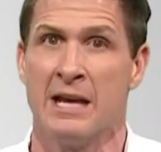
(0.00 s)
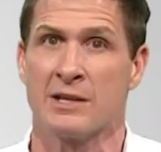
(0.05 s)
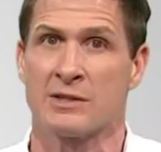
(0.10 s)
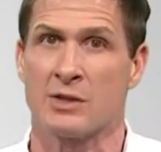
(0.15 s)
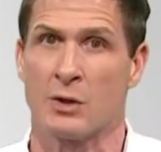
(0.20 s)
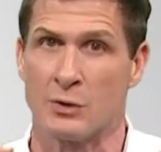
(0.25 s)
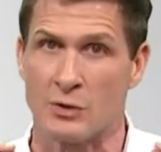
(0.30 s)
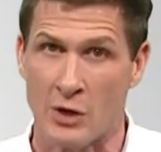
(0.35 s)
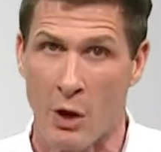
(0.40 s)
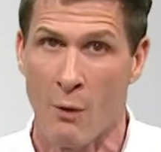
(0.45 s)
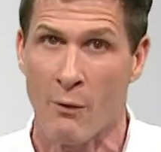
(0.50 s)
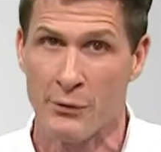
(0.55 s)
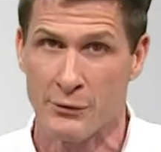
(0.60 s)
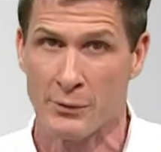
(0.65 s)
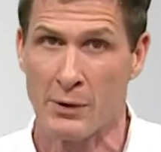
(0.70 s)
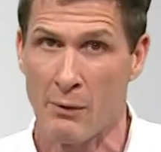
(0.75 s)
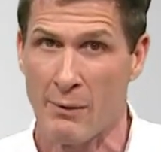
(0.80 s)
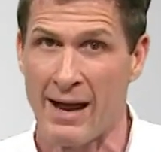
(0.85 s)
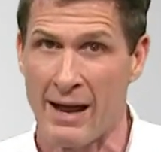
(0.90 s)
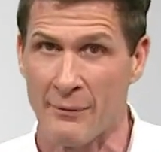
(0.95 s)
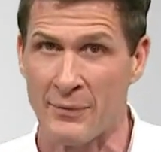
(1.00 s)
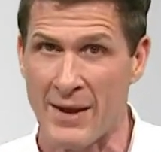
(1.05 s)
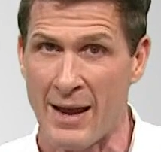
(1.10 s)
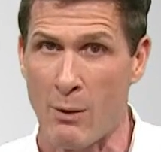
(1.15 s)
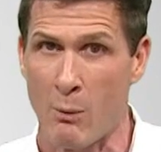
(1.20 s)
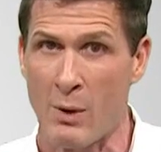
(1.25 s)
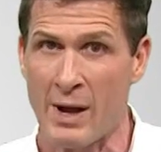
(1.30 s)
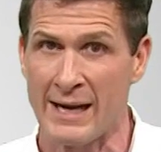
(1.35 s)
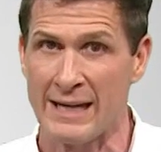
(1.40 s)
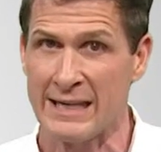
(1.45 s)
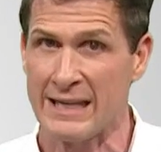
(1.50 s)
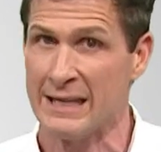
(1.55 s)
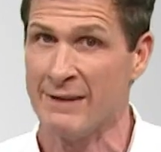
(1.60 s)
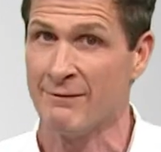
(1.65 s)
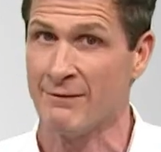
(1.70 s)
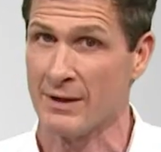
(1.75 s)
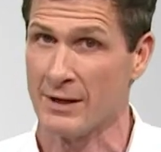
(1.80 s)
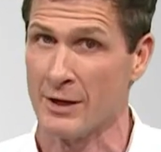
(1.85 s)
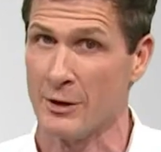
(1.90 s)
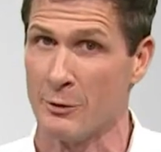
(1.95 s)
So don't throw out that white
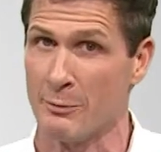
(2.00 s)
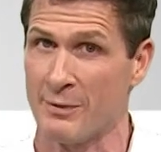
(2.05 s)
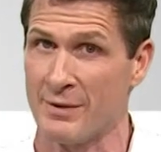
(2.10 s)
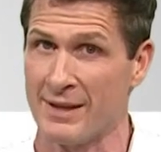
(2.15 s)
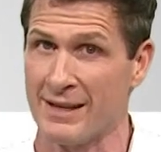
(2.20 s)
envelope